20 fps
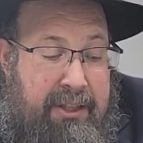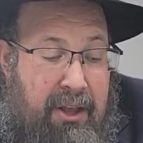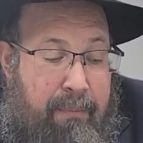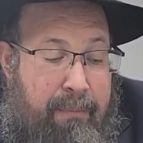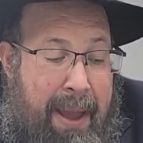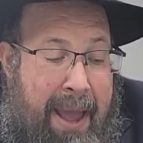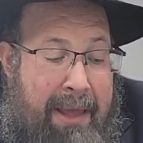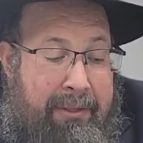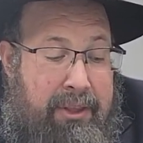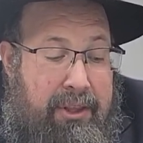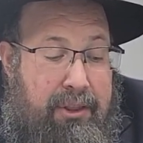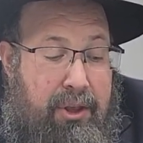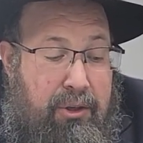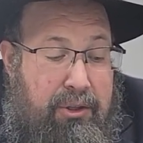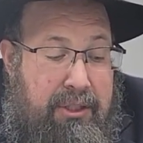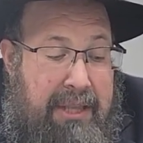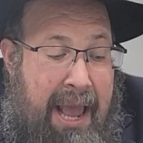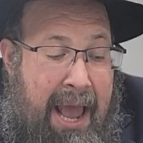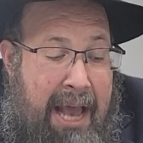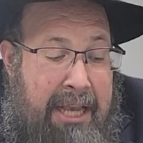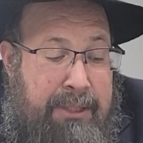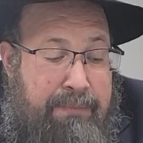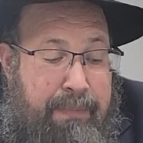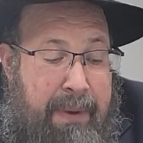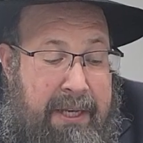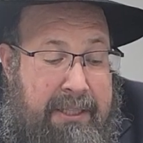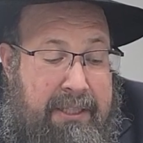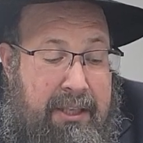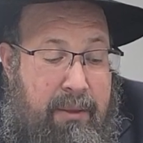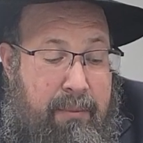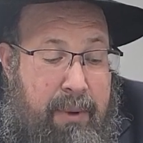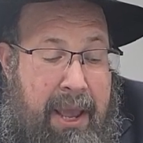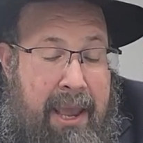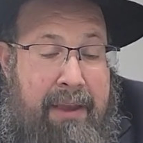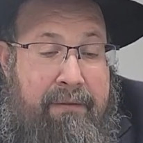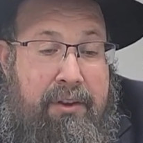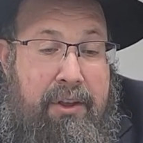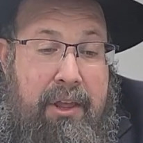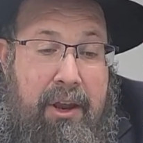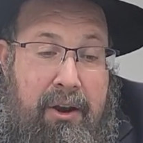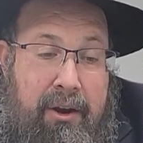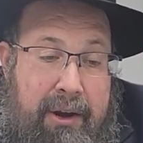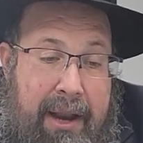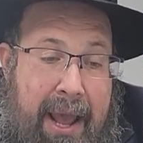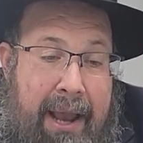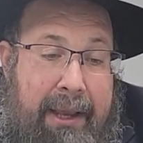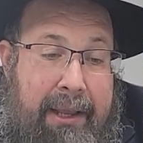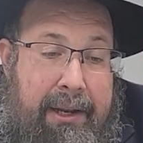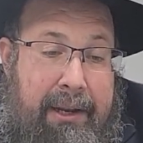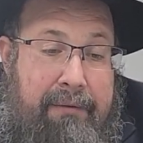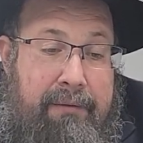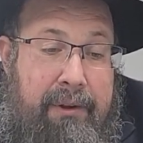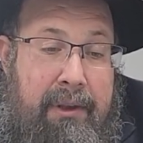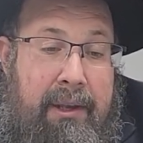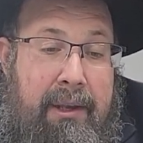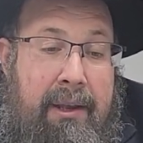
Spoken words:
to abandon those aspects of the behavior that are negative.